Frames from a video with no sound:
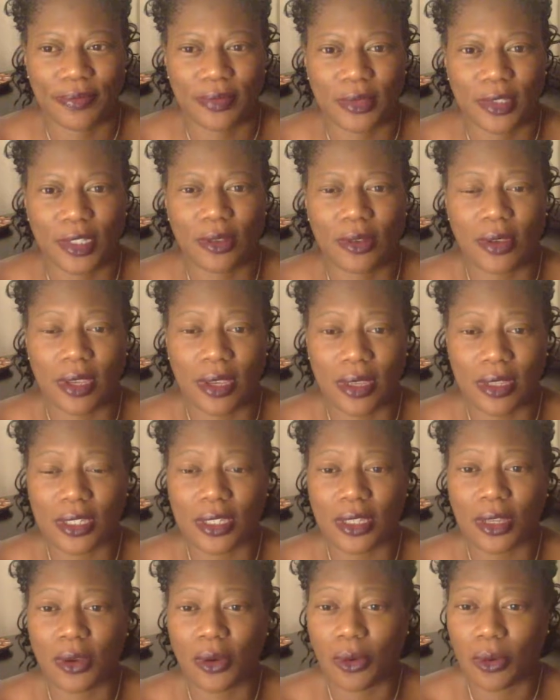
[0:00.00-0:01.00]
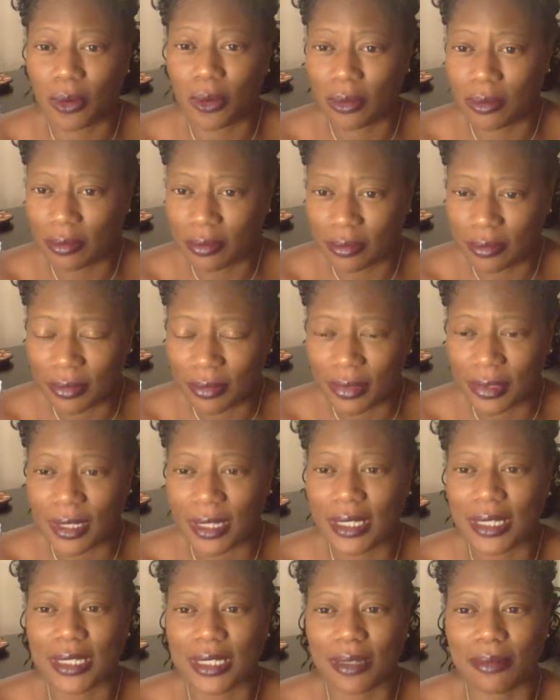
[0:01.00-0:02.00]
So
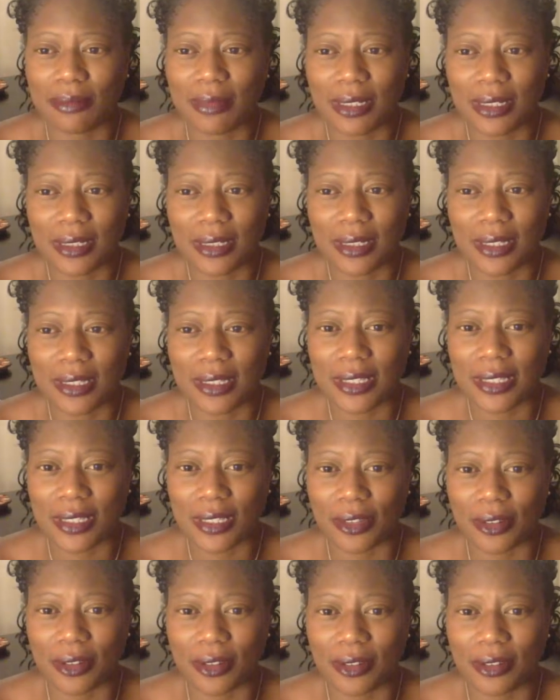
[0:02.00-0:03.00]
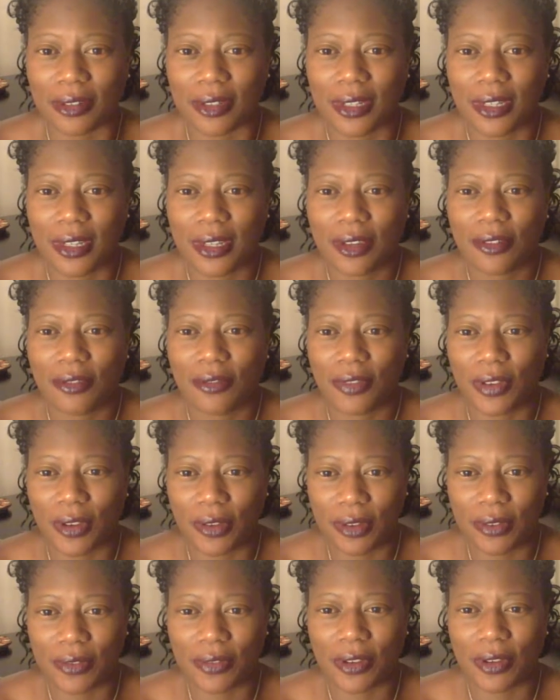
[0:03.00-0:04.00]
it's something to consider,
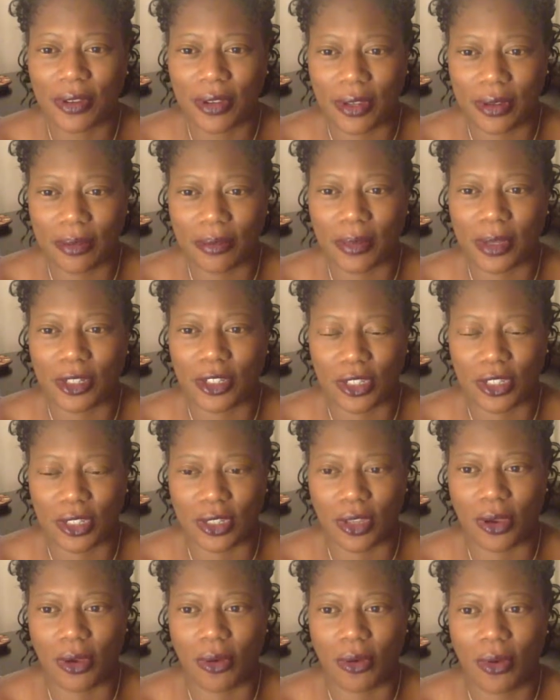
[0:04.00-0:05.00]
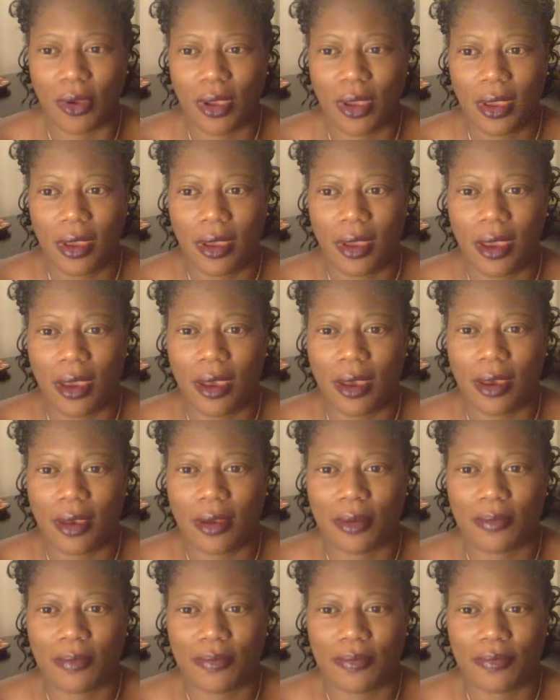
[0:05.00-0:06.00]
very, very much so.
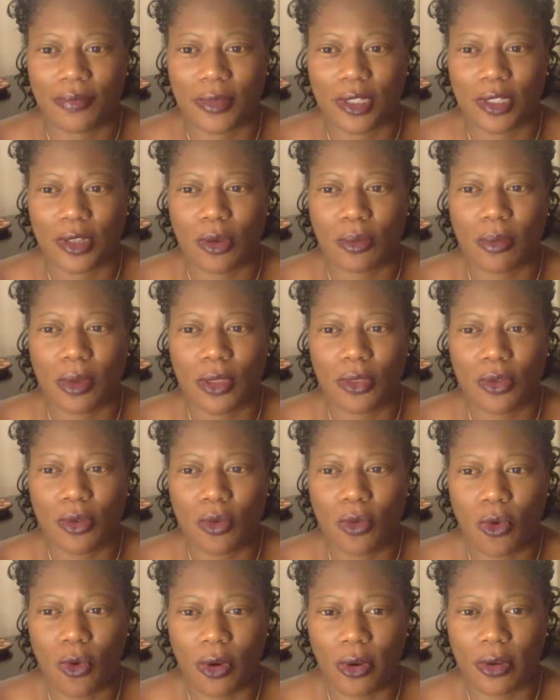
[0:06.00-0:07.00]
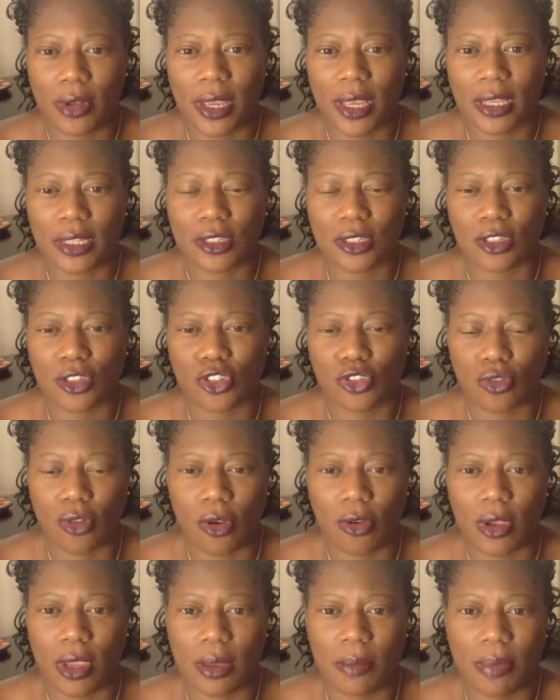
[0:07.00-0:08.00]
So motherwort has the
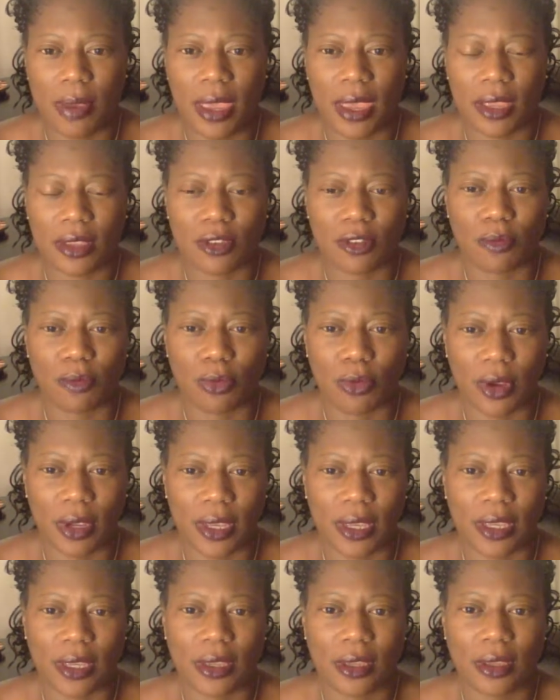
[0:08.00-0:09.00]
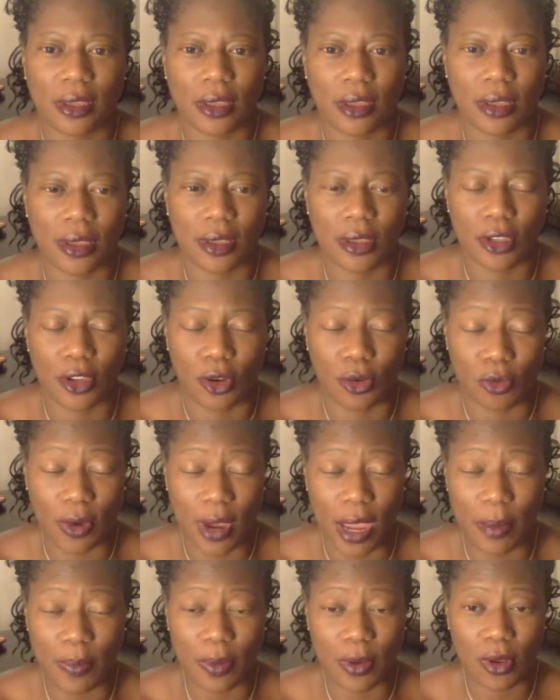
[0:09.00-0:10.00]
strong impact of bringing your
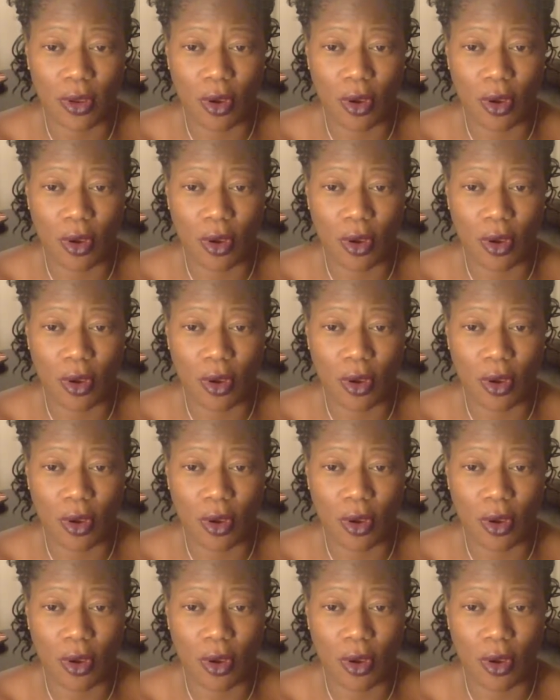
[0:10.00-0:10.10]
rapid